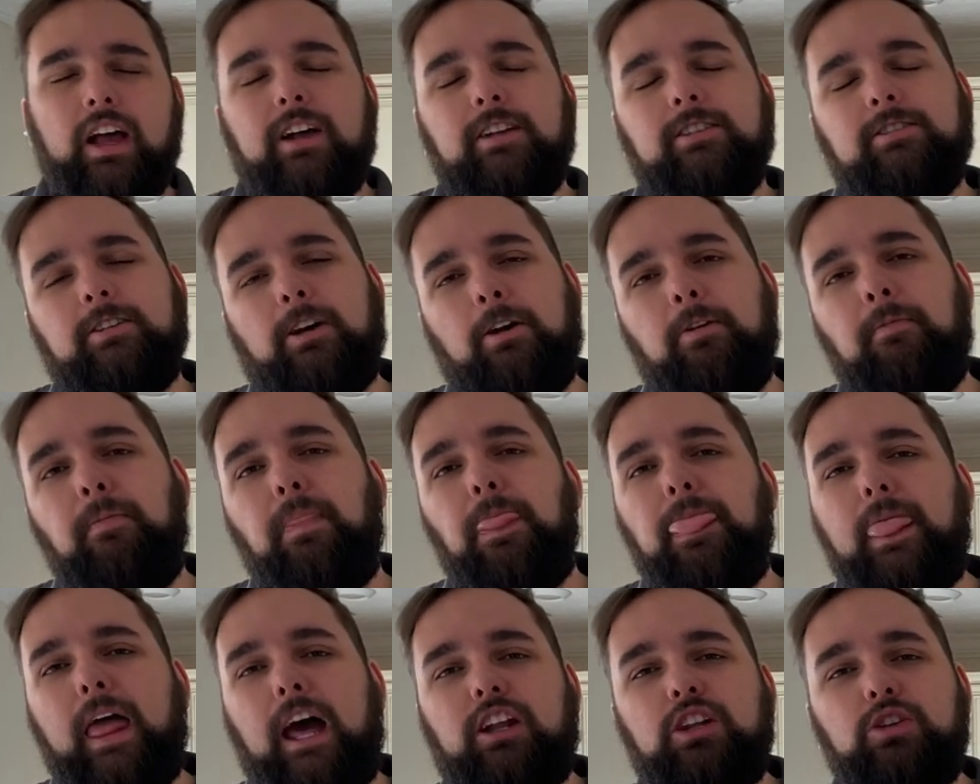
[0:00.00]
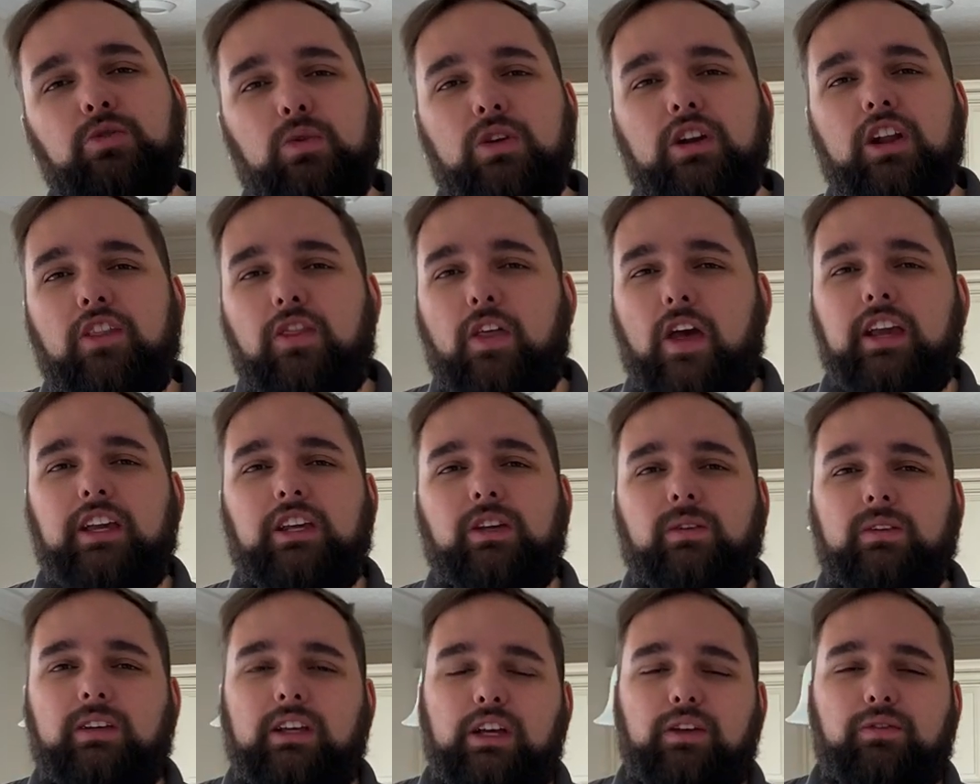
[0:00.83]
So I just want to thank you
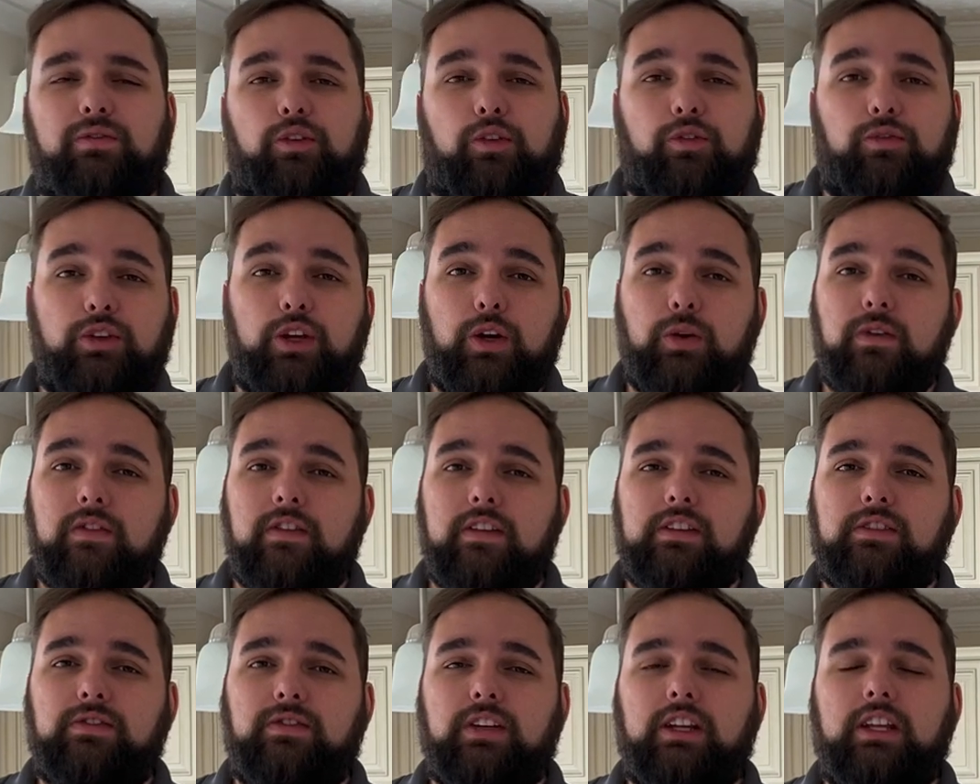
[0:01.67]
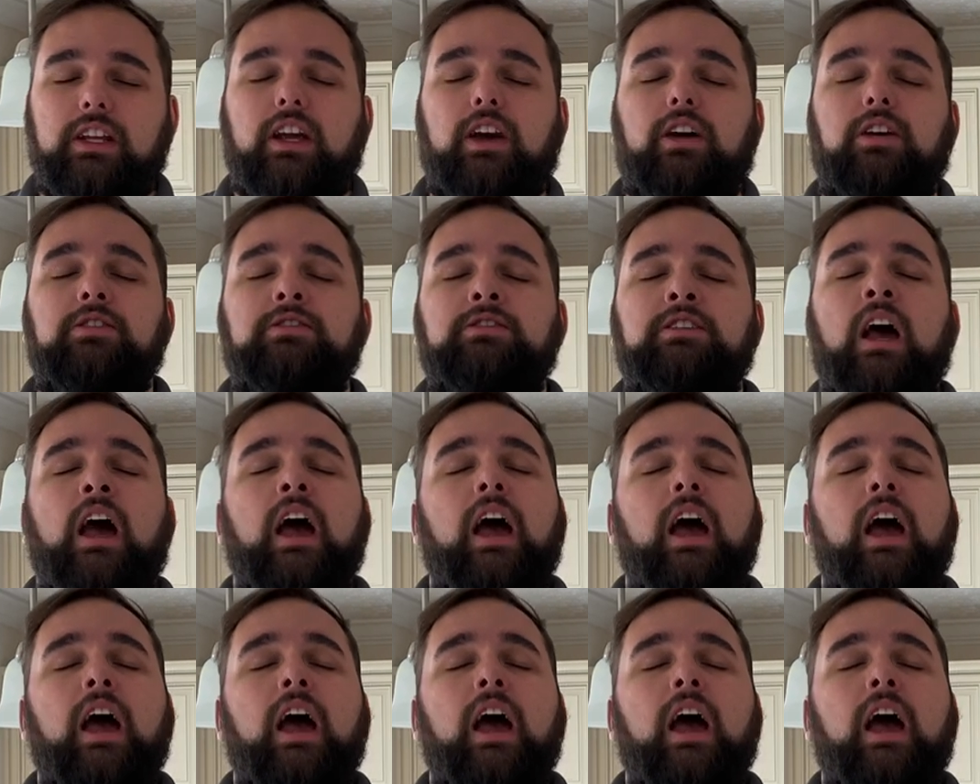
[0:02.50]
again for viewing these videos.